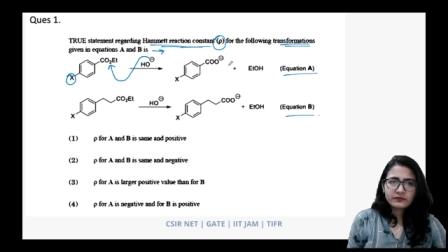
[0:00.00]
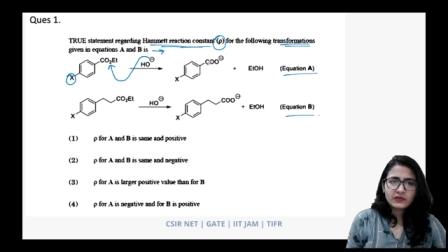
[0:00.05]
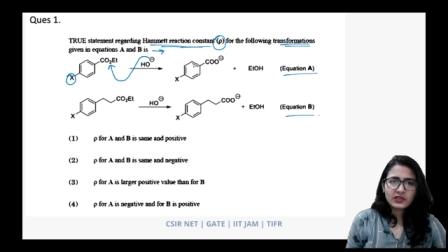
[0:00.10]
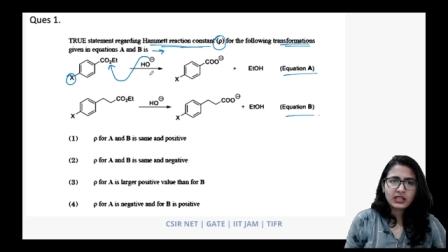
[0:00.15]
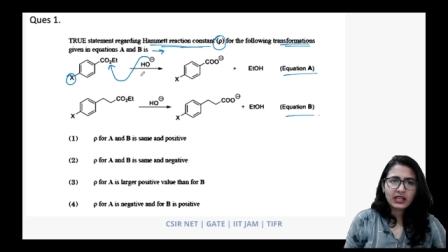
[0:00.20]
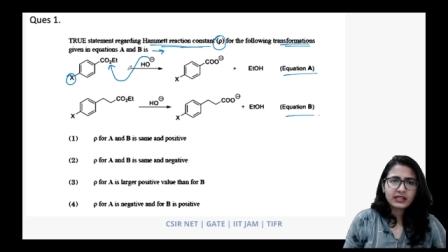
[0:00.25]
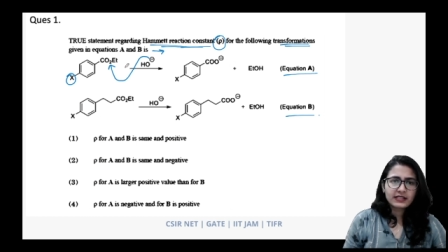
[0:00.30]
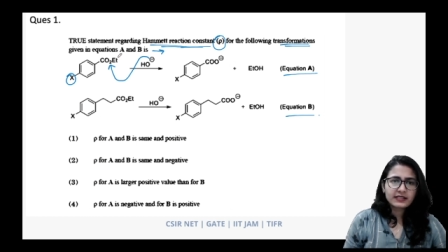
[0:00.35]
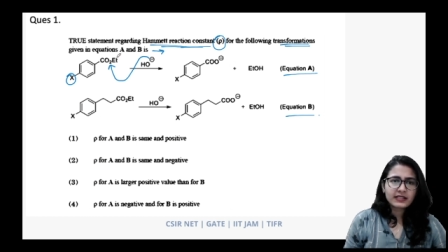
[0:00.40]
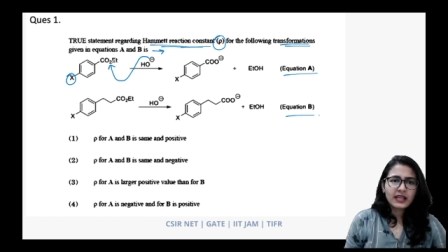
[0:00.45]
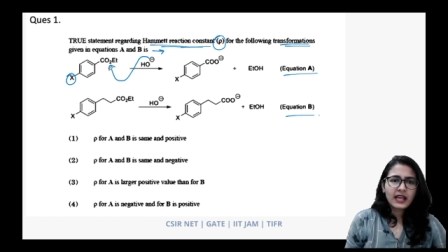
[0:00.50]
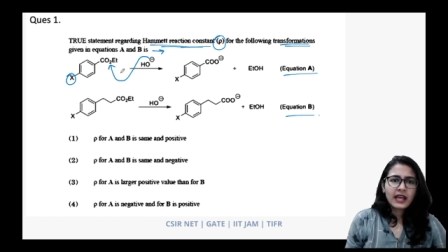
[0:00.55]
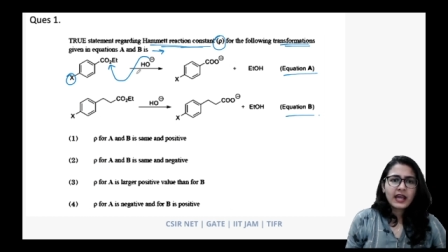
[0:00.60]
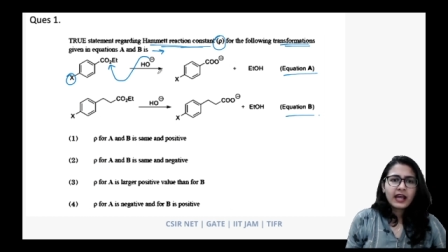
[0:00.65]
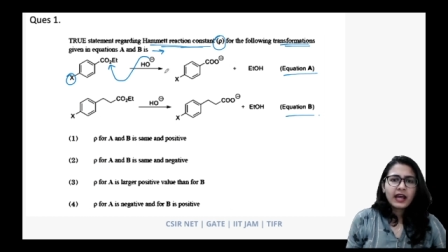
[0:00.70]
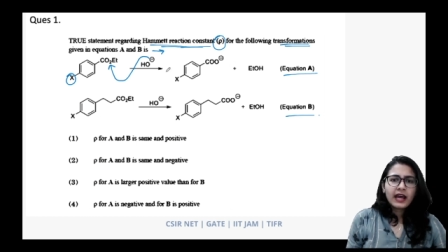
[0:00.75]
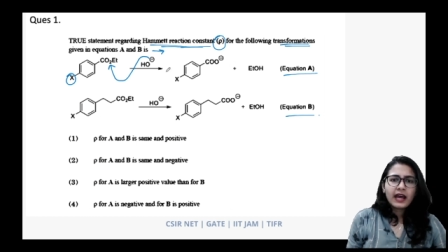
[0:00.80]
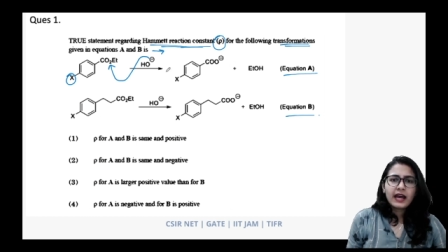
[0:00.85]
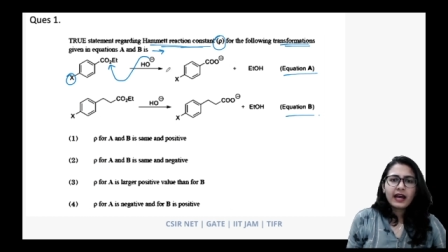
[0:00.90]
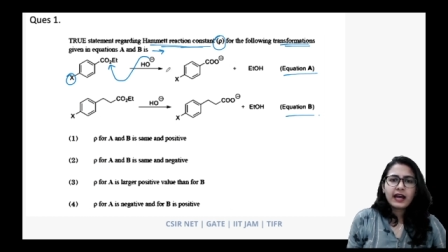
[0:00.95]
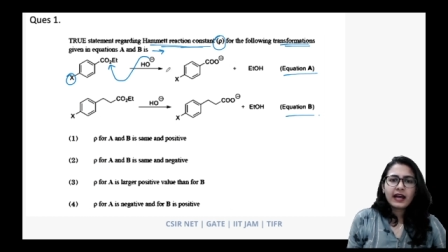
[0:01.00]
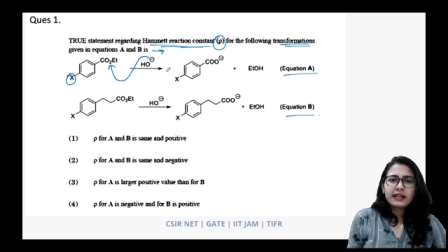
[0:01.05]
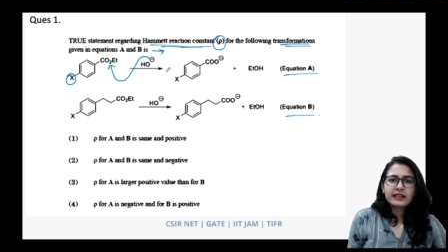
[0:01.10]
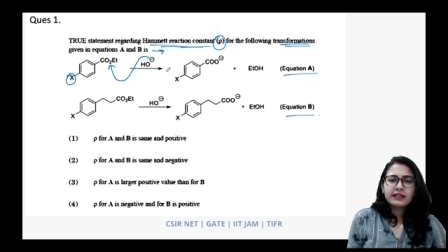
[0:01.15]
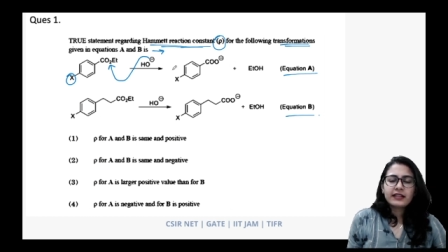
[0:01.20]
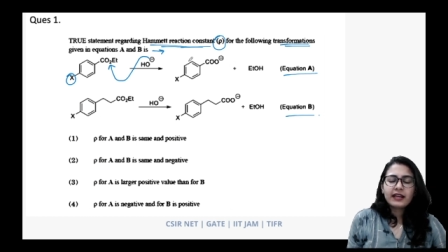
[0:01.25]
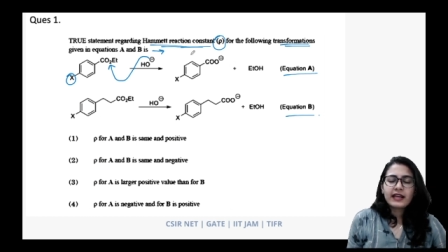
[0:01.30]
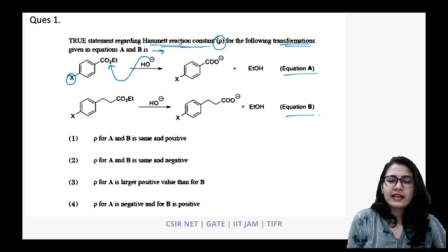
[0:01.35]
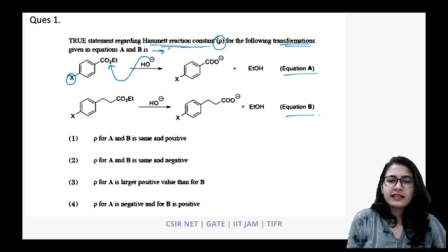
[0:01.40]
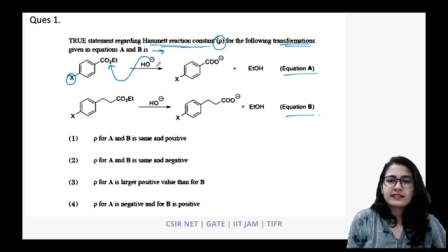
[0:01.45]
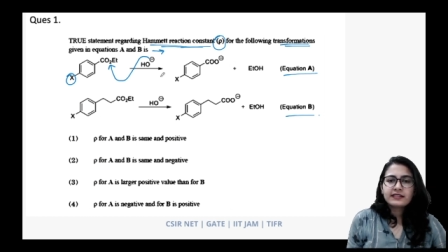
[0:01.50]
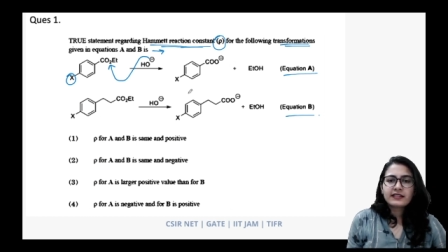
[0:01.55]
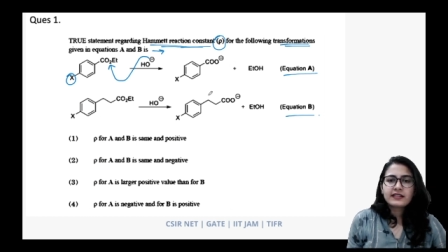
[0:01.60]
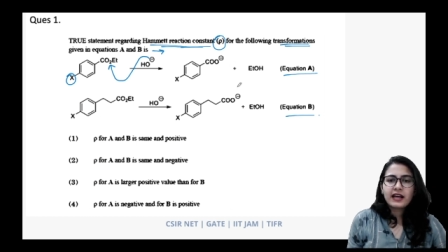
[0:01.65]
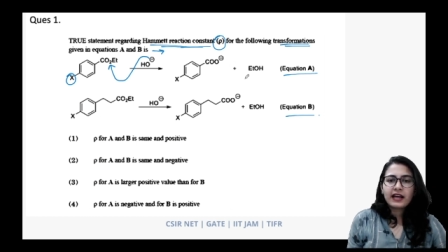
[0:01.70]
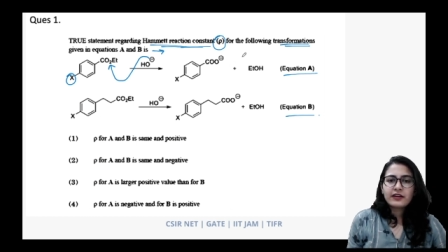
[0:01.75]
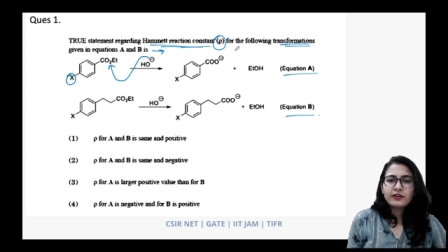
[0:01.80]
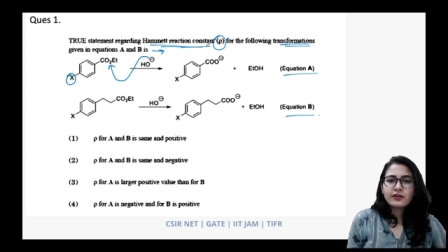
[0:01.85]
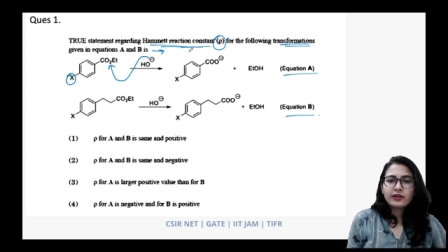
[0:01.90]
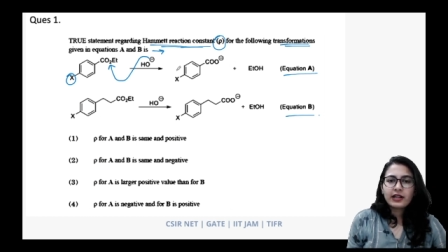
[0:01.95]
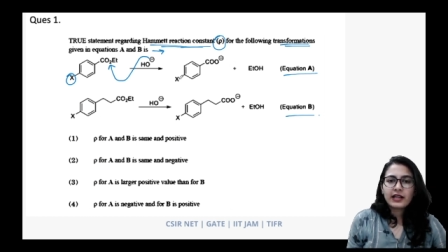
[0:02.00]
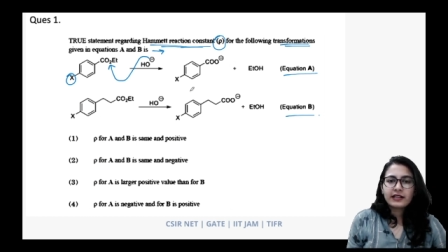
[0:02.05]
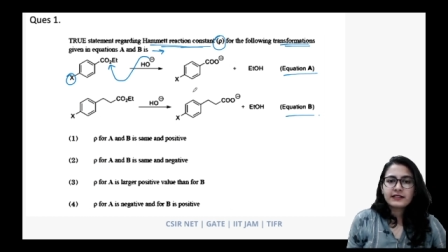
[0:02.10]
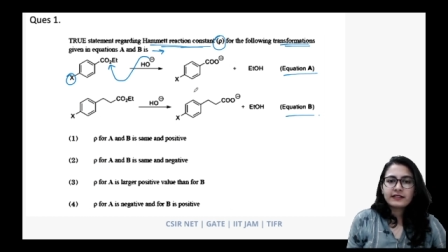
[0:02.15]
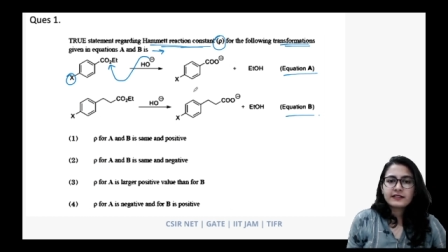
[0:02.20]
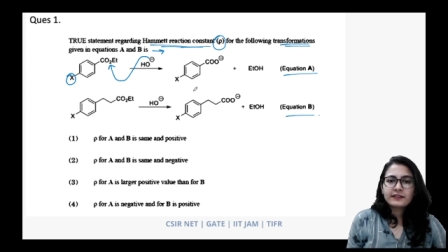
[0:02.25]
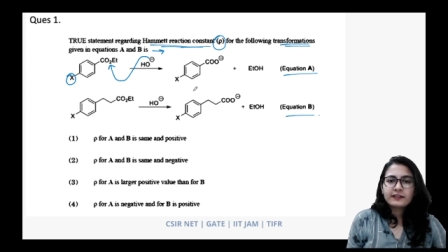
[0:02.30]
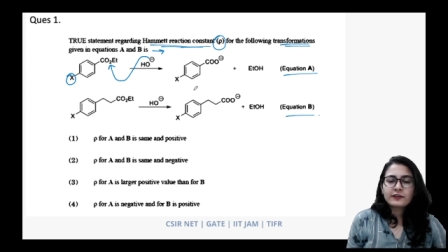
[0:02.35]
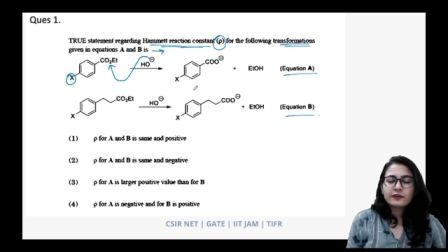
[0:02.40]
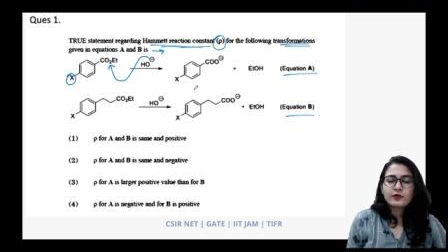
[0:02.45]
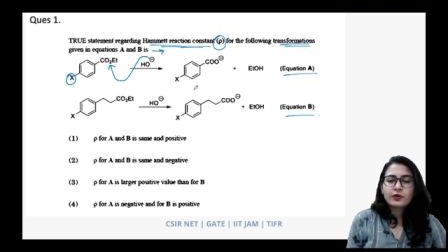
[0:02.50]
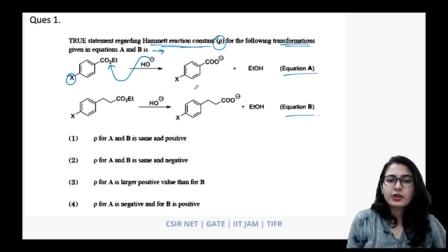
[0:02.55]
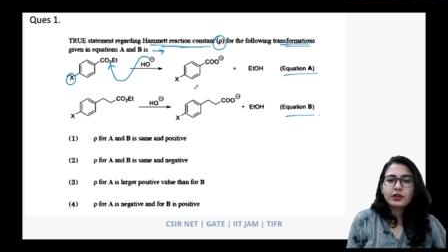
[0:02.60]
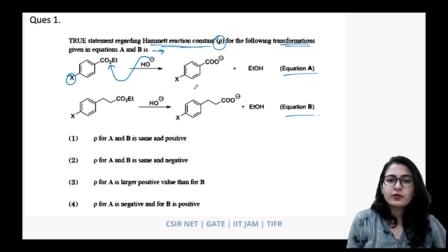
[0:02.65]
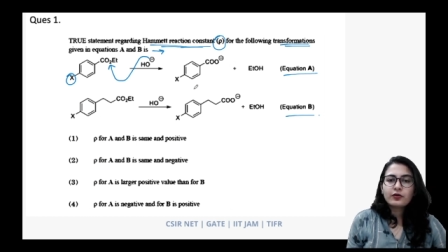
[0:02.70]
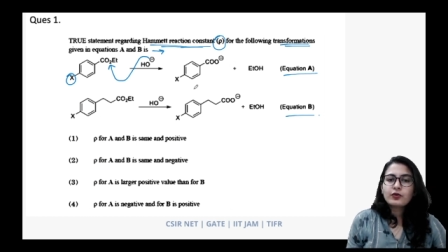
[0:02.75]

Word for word: Yes. And the ester hydrolysis is going